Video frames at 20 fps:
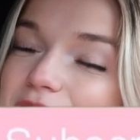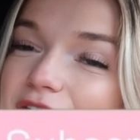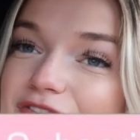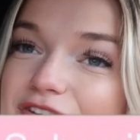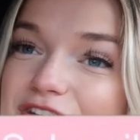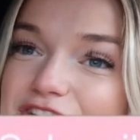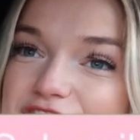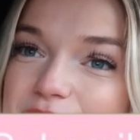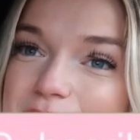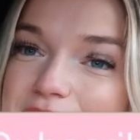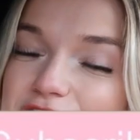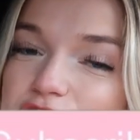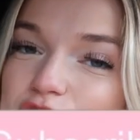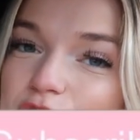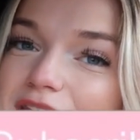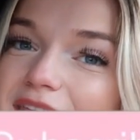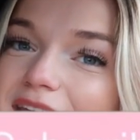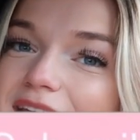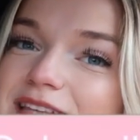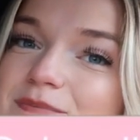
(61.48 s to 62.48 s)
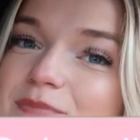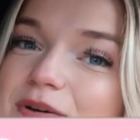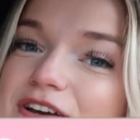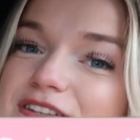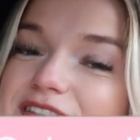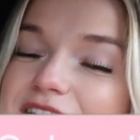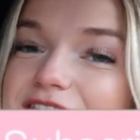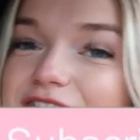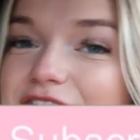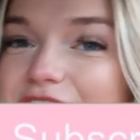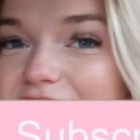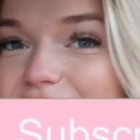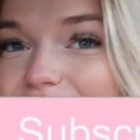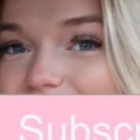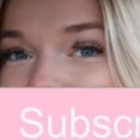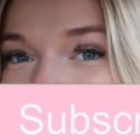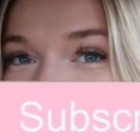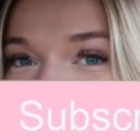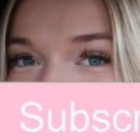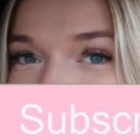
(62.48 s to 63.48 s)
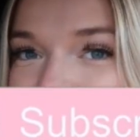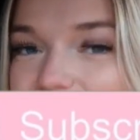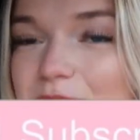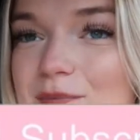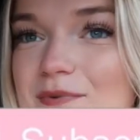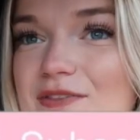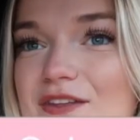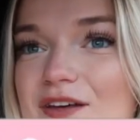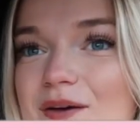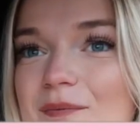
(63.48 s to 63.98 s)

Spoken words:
me know if you do enjoy these because I really, really love filming